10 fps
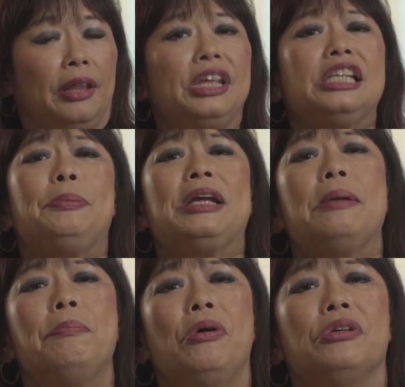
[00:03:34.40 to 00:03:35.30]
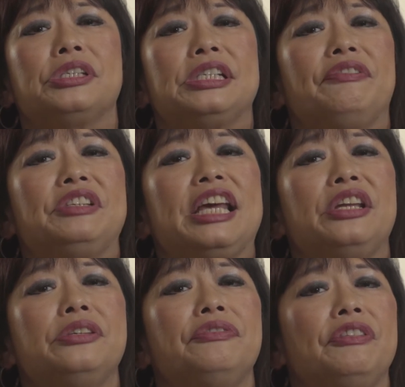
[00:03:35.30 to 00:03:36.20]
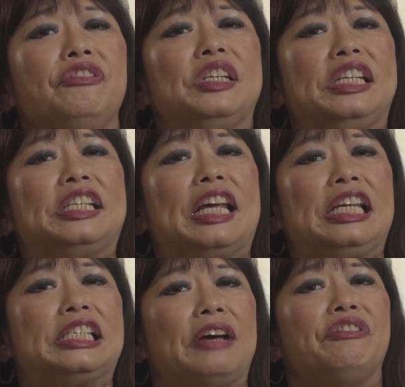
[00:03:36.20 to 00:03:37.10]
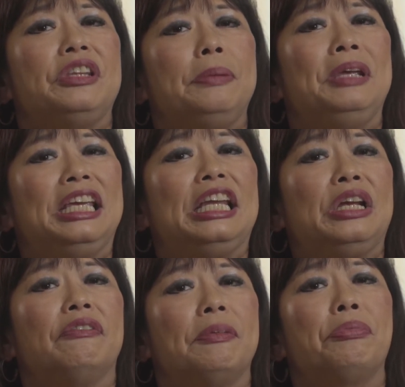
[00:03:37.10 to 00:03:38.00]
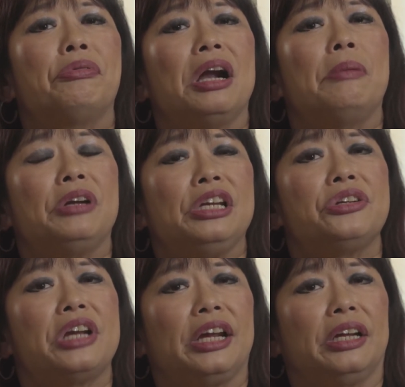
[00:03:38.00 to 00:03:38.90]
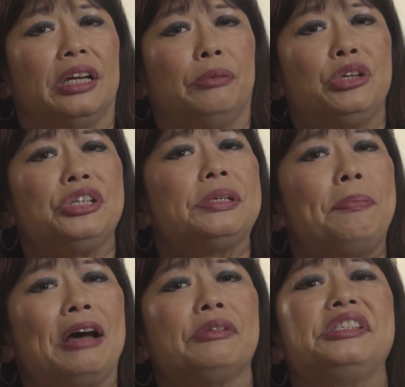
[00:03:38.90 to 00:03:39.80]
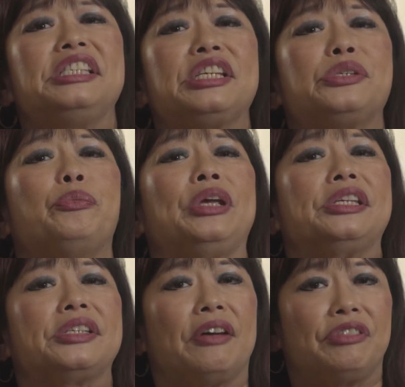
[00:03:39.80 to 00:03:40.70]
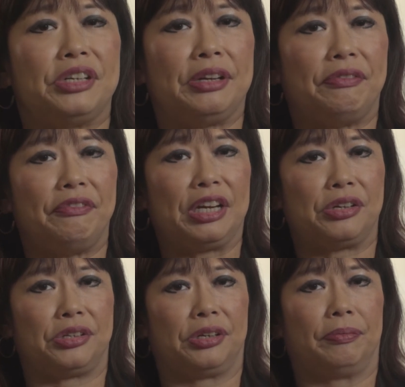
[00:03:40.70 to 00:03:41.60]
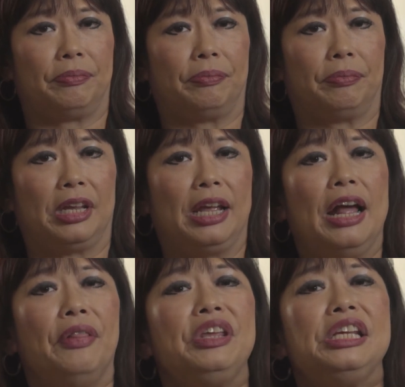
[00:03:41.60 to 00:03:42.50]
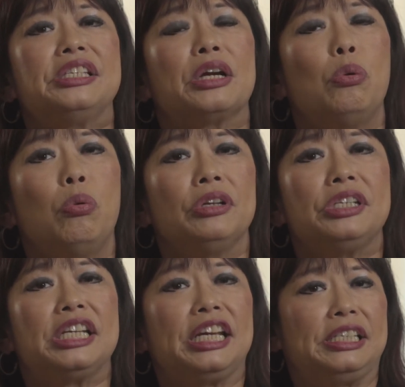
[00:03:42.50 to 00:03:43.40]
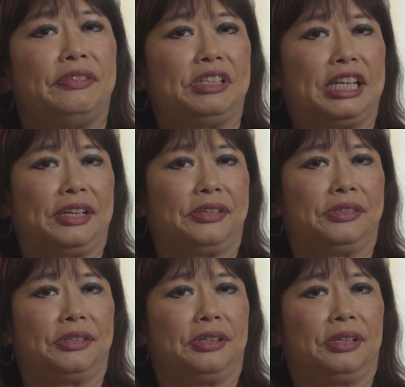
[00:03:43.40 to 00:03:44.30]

These become positive 10 to 15 days after the beginning of a primary chancre, which is about six weeks after an infection. These are quantitative tests.